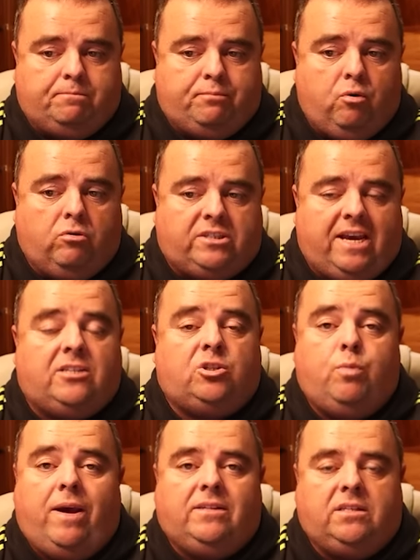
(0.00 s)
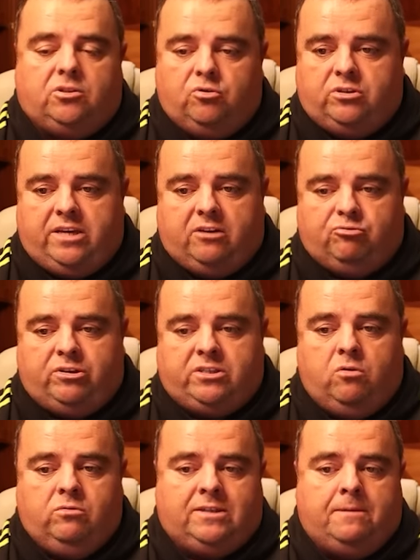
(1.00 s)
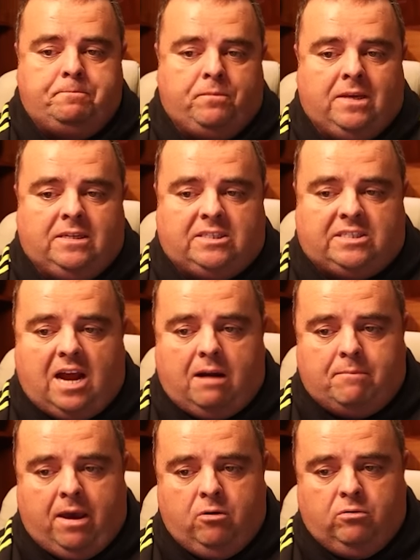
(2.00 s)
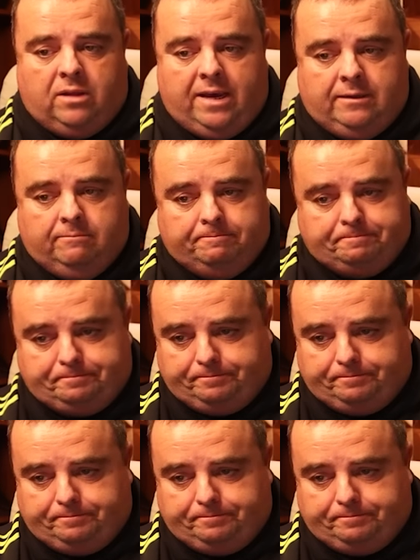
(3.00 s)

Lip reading: processed 22 search results. Start my outline.